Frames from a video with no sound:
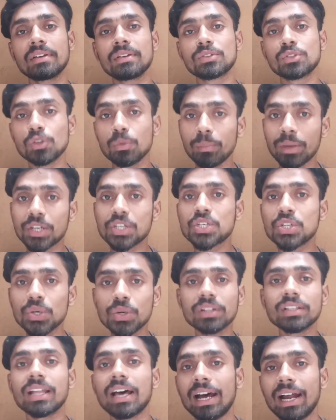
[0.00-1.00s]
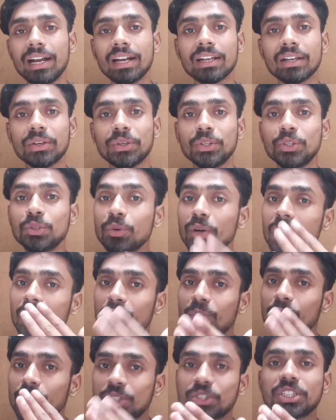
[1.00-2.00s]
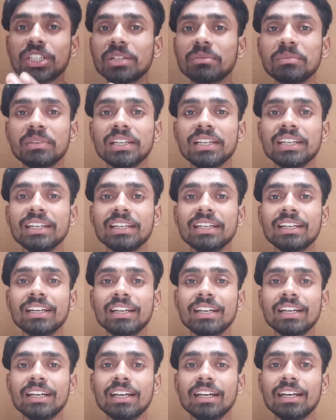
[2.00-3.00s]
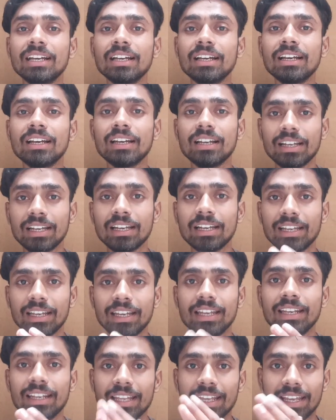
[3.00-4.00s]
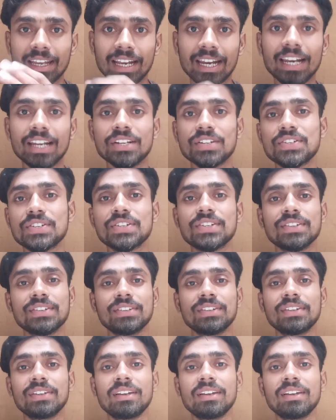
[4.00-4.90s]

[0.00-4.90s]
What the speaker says: So make sure that you are watching me in English.